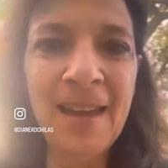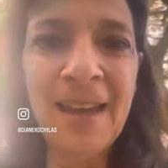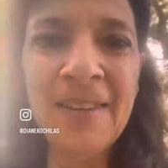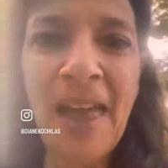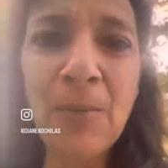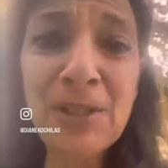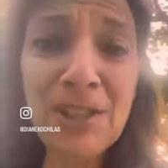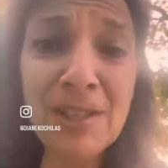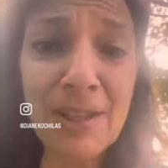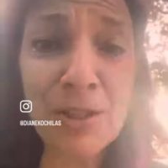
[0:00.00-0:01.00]
That was
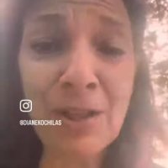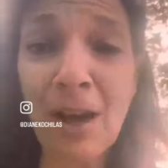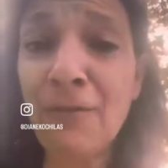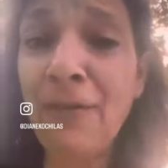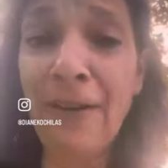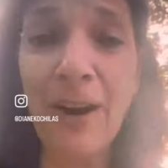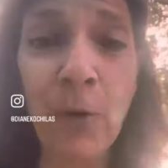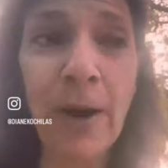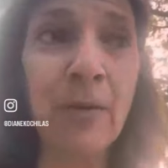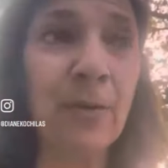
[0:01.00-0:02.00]
just a very
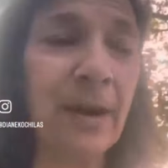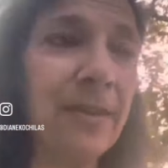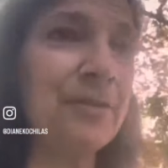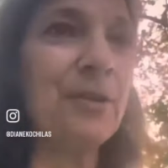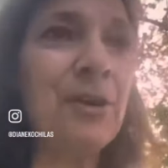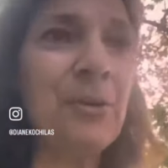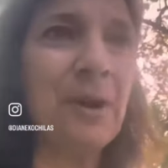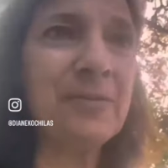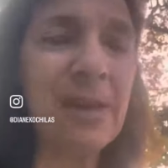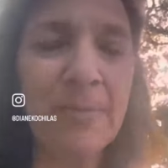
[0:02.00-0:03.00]
quick run through
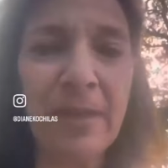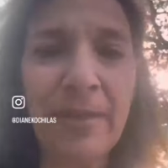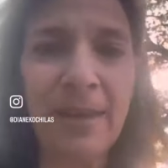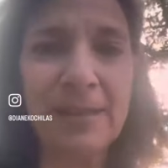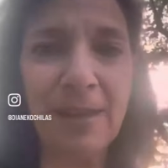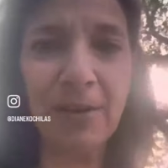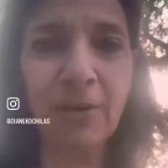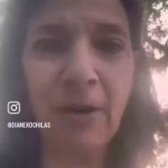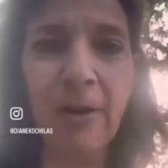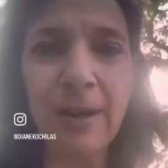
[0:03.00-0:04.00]
of some of the things that are
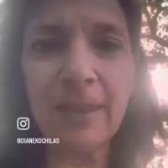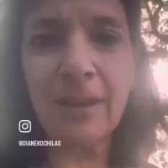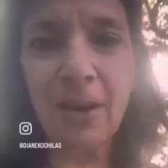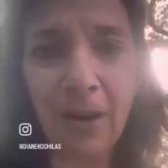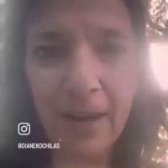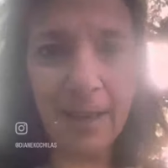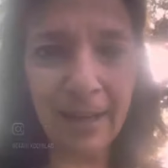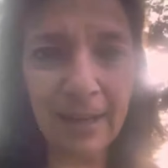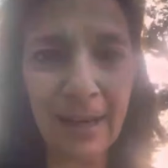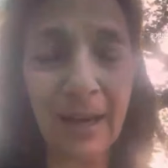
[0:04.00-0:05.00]
growing in the
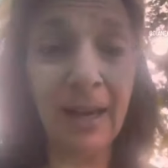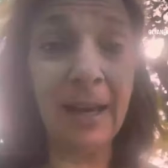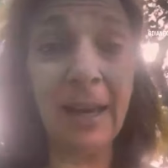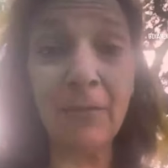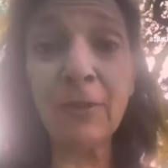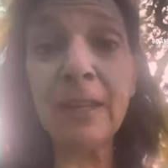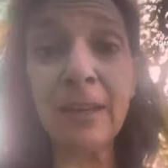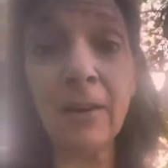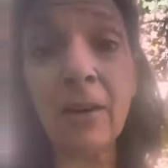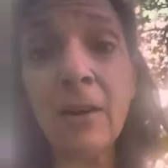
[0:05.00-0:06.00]
garden. Every
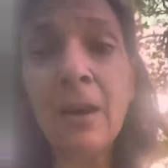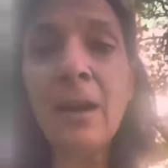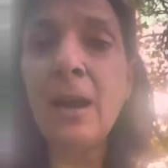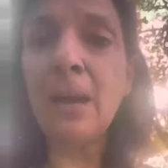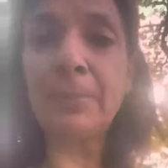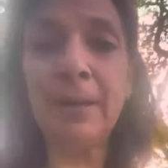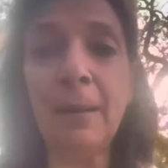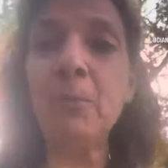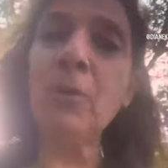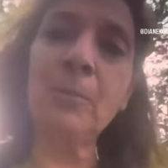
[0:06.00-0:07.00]
year I
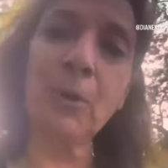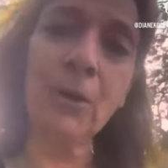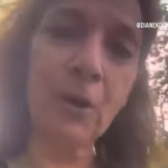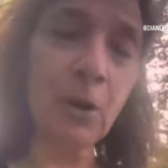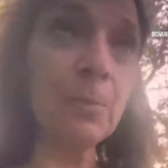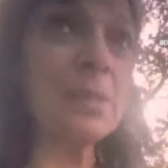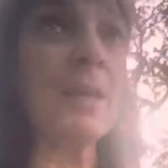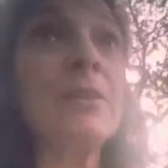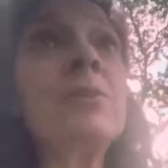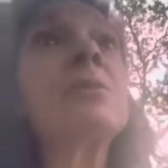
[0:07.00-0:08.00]
plant more and more herbs. I use